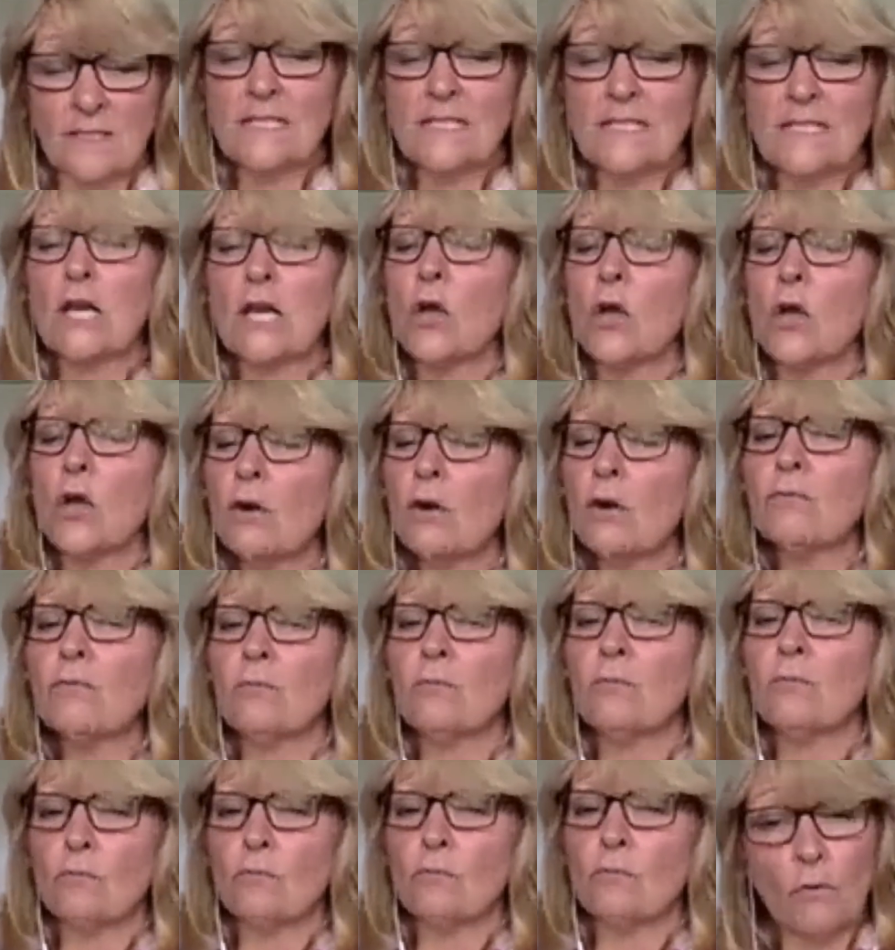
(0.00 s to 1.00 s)
there's a lot of
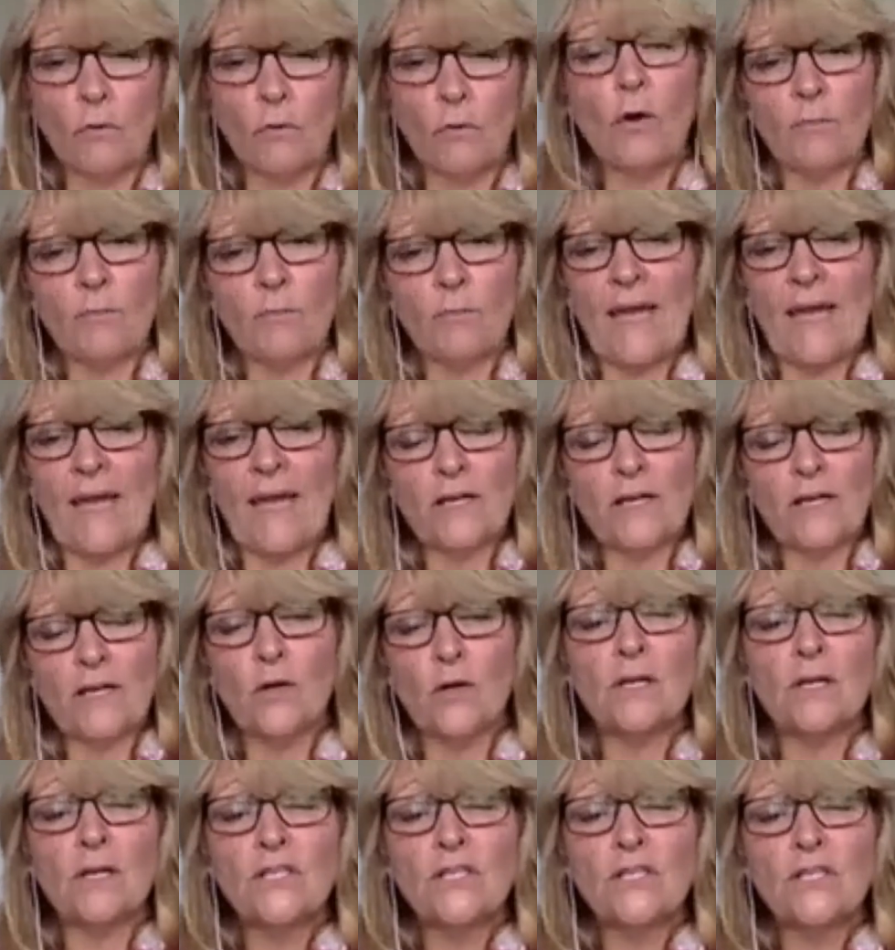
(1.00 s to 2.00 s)
bad
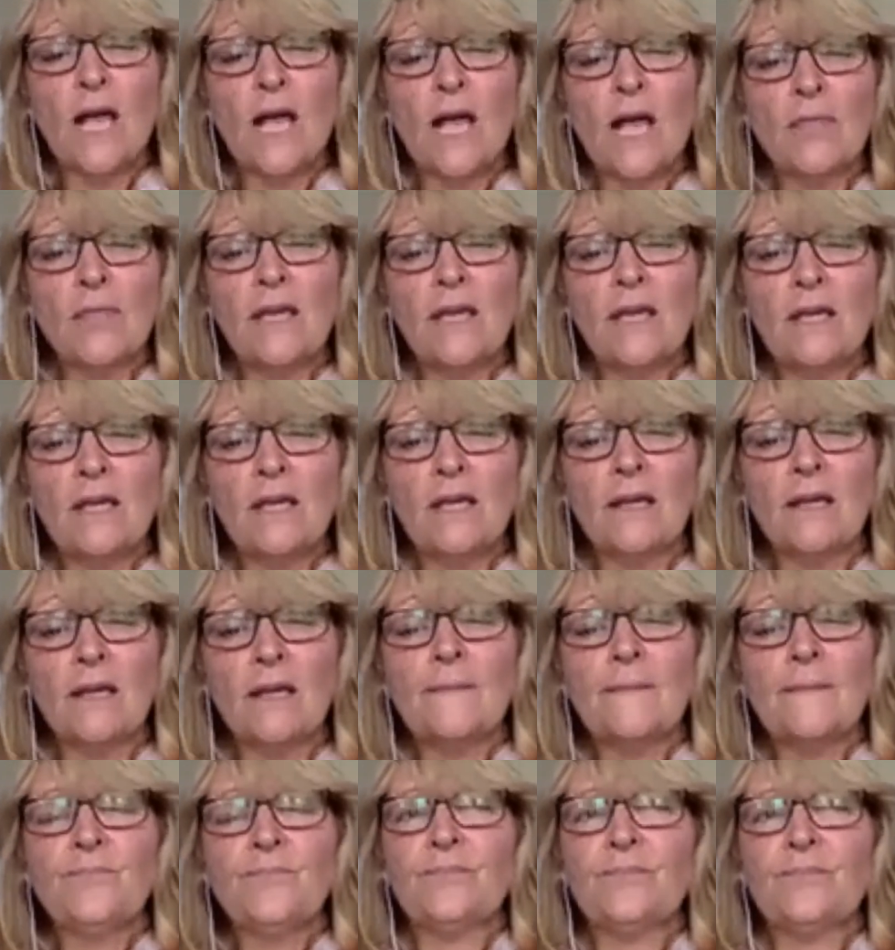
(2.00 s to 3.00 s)
knowledge out there.
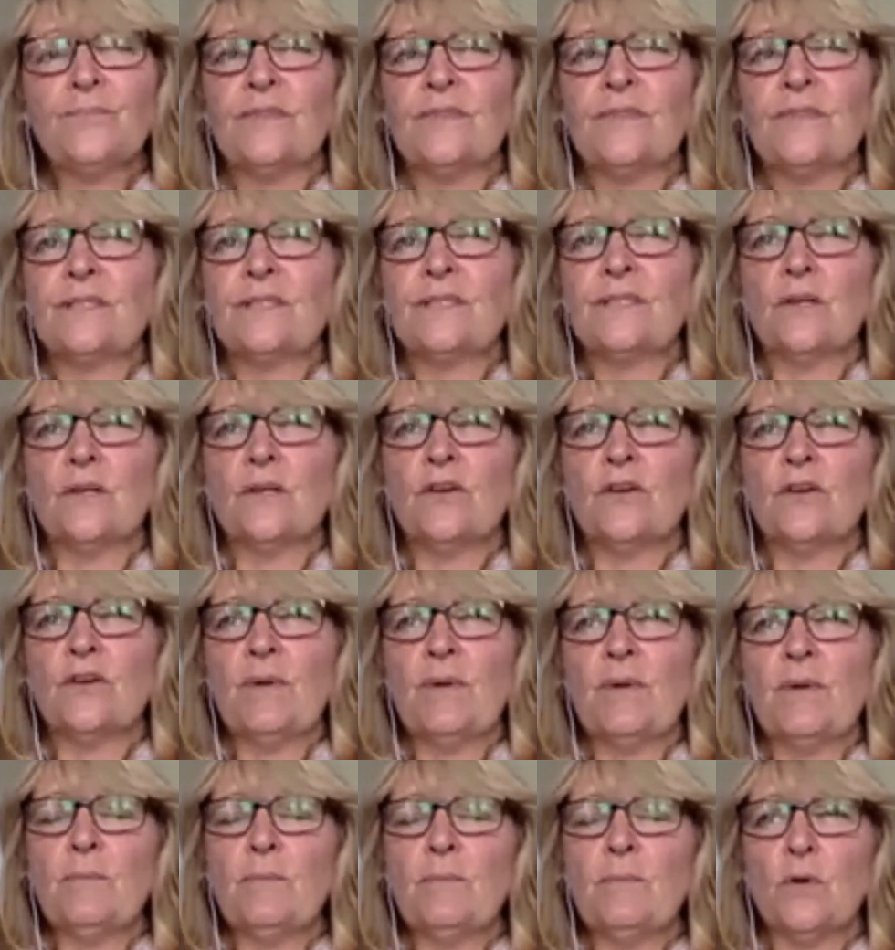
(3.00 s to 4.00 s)
There's a lot of
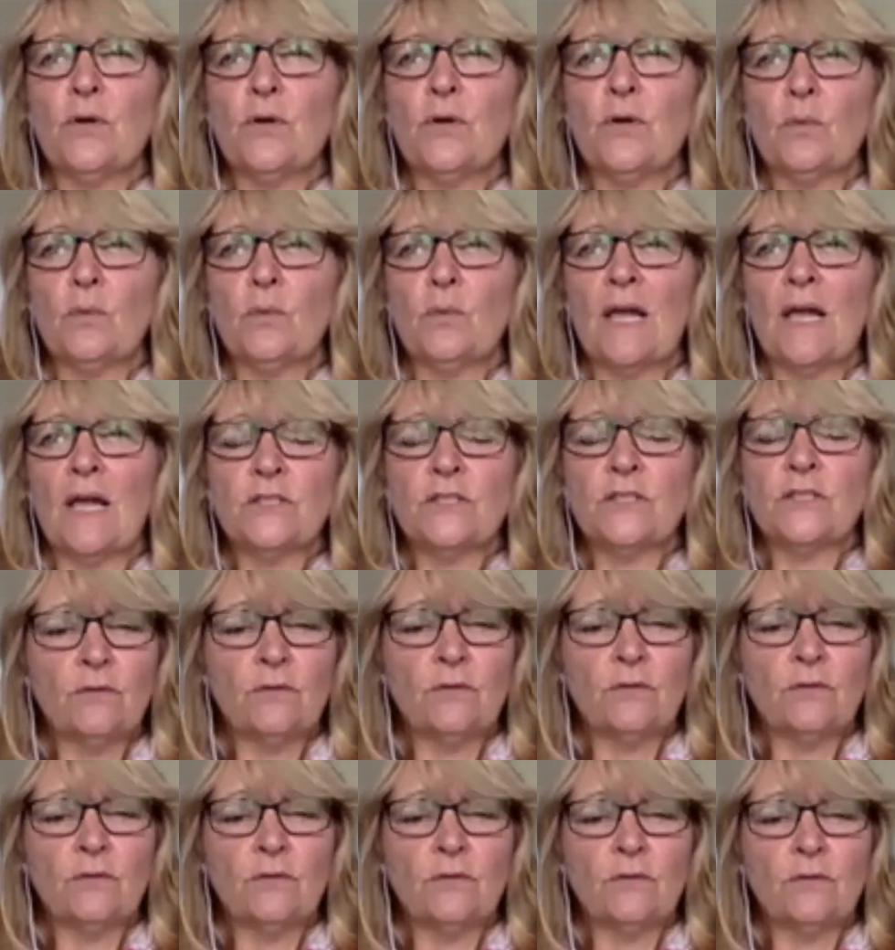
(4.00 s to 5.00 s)
people who will ask you
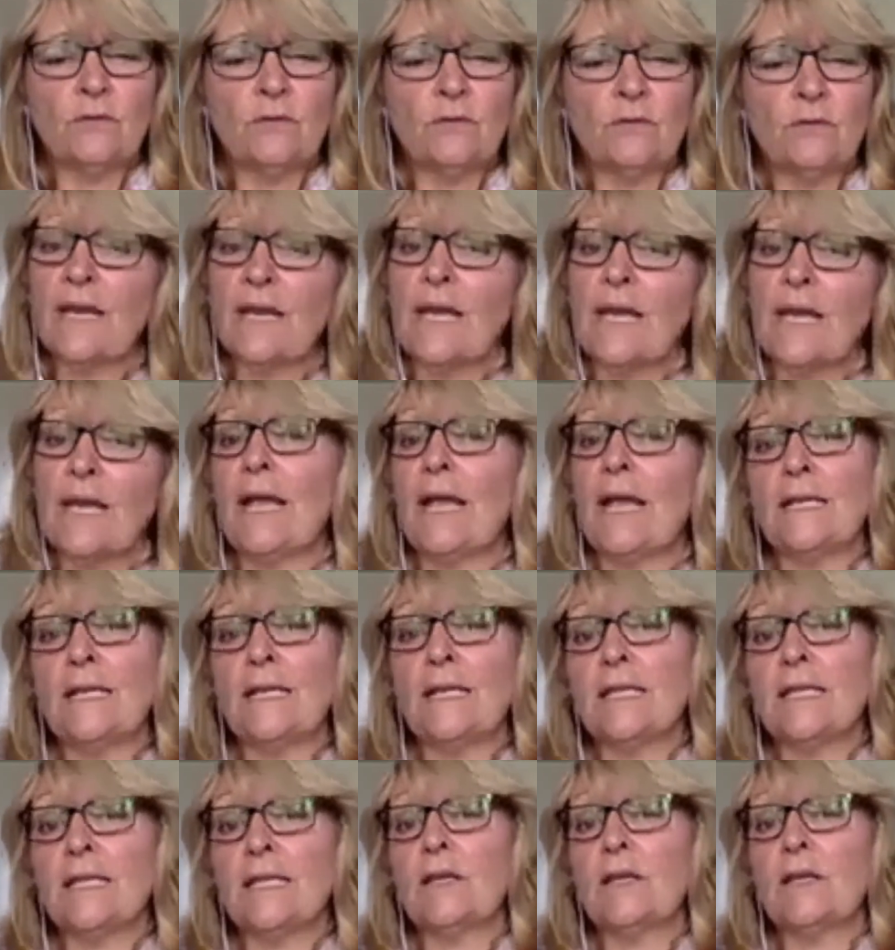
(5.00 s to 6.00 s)
for a lot of money
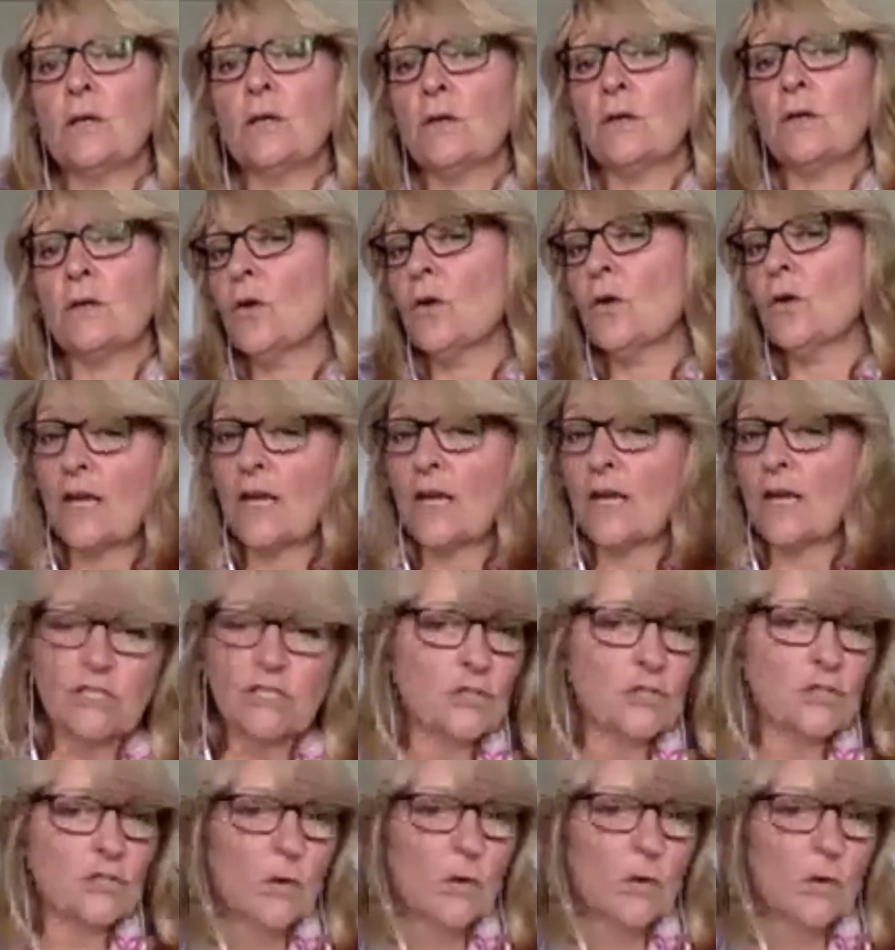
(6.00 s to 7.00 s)
and then not
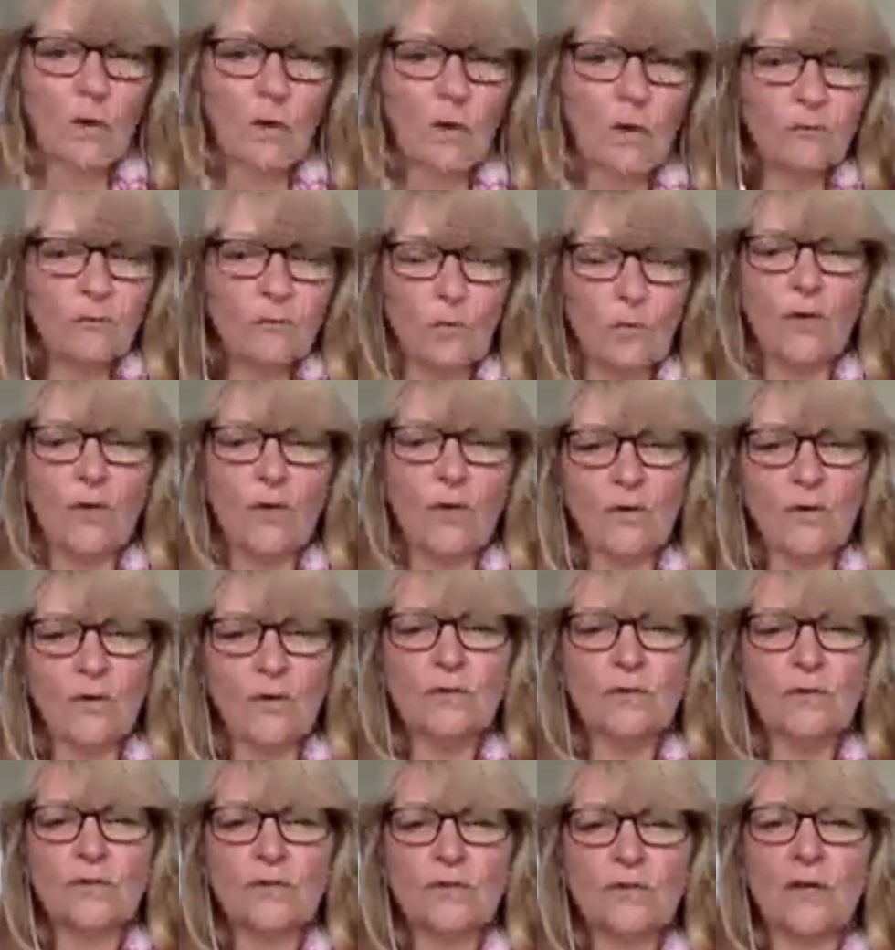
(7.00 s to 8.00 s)
actually do a lot for you.
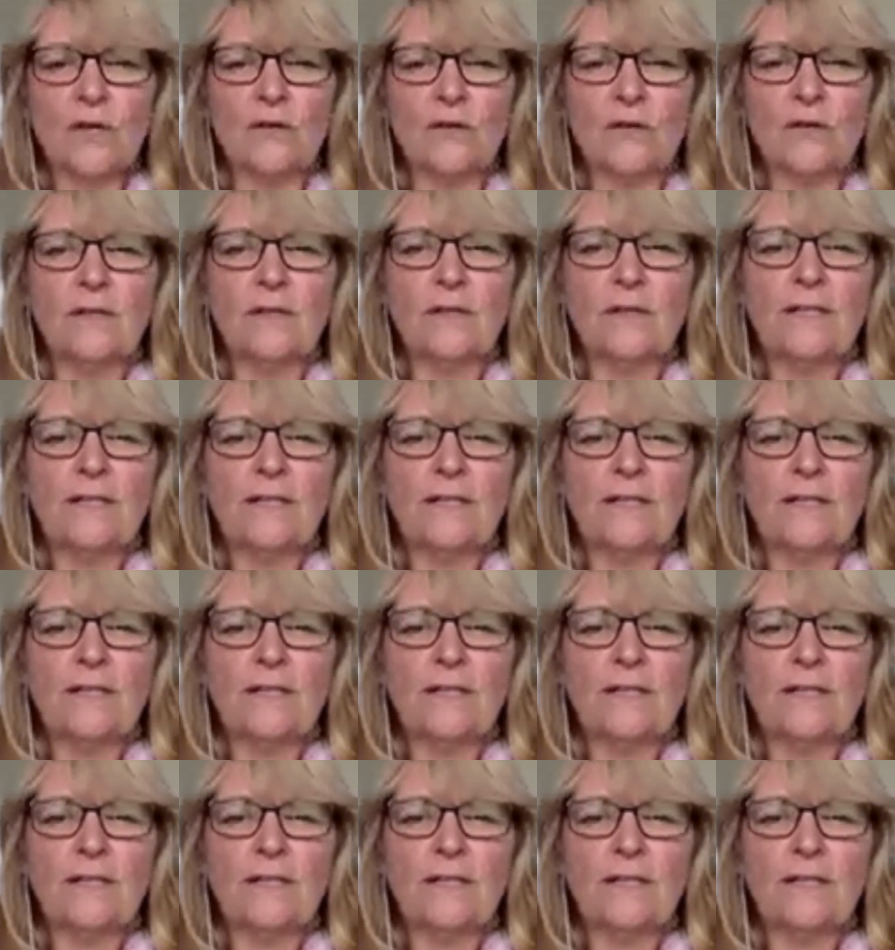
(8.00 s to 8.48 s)
So